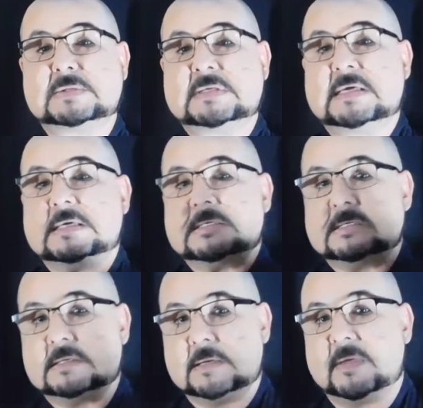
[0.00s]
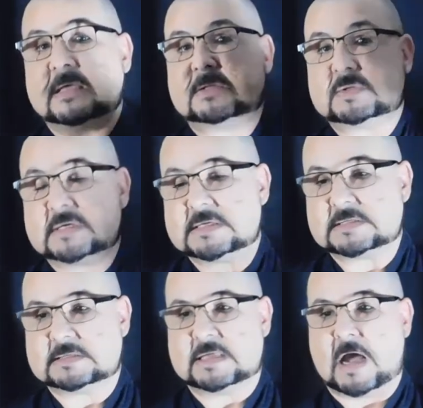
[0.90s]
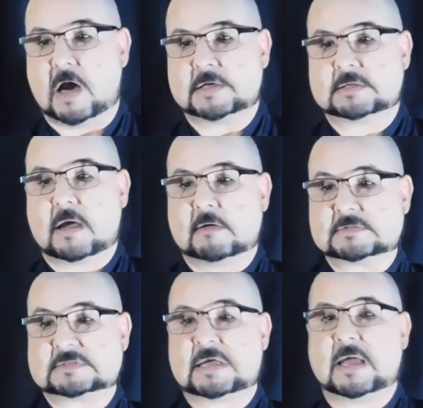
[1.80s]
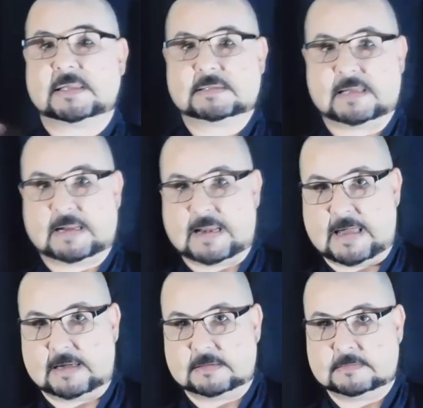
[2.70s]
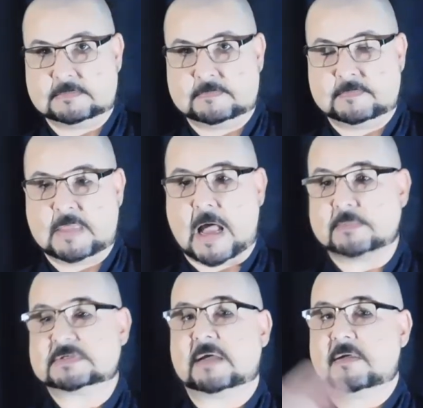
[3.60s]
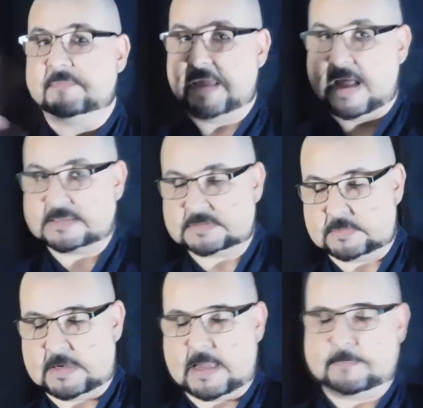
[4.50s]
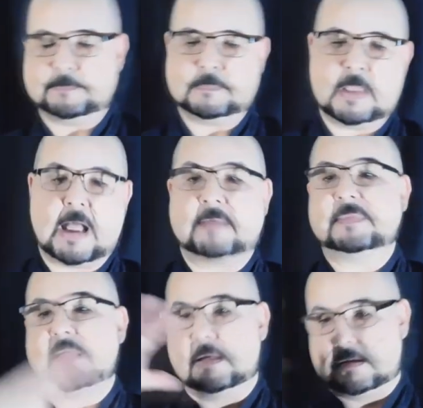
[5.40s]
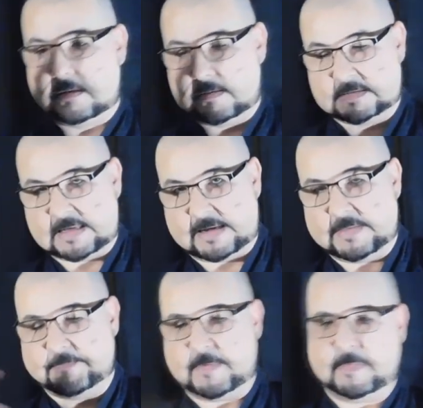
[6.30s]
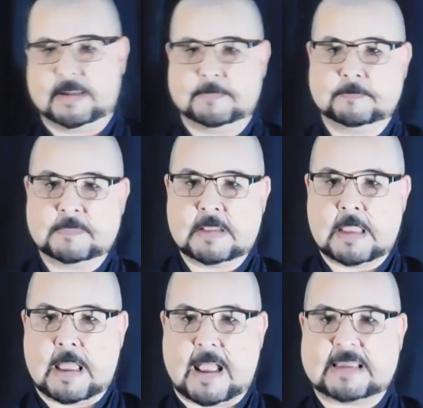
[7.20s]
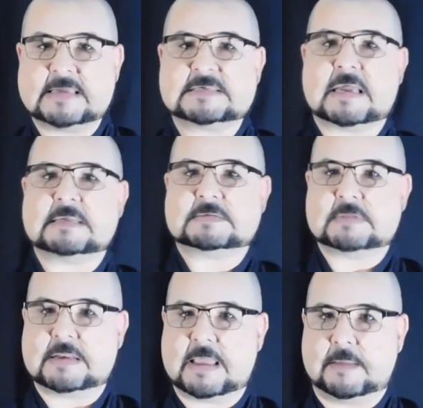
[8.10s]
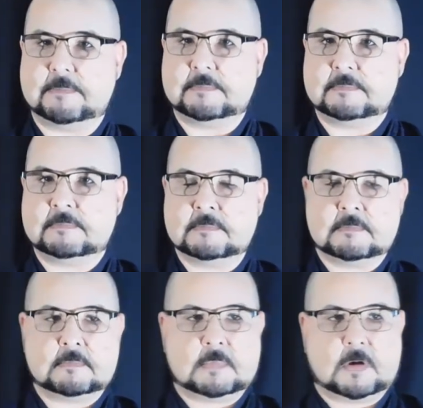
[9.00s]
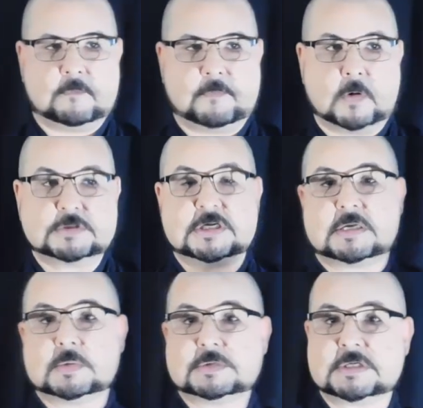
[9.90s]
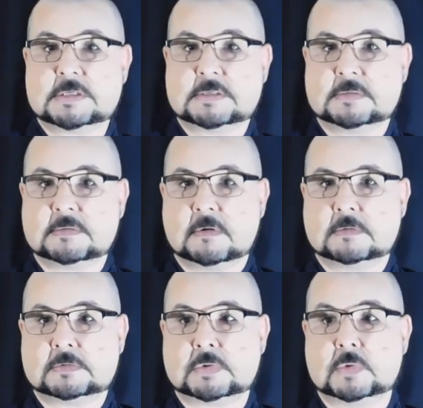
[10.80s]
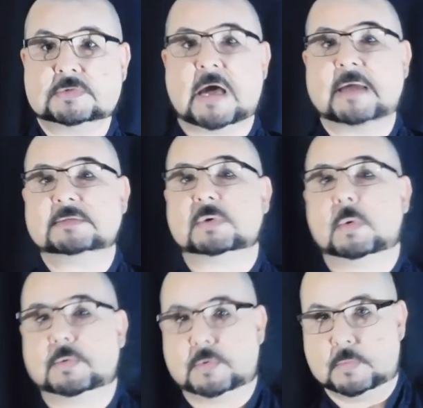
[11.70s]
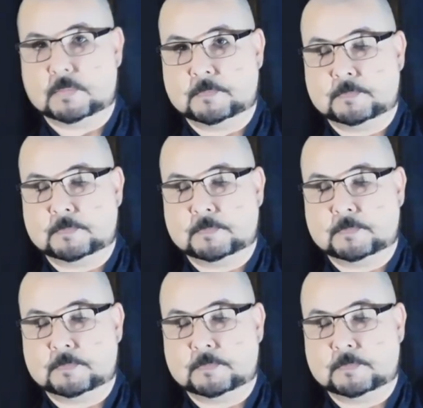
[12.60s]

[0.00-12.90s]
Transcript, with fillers: to teach, he began to teach the art outside the clan, outside of the Aizu clan and the Takeda family. And he changed the name of Oshiki Uchi to Daito Ryu.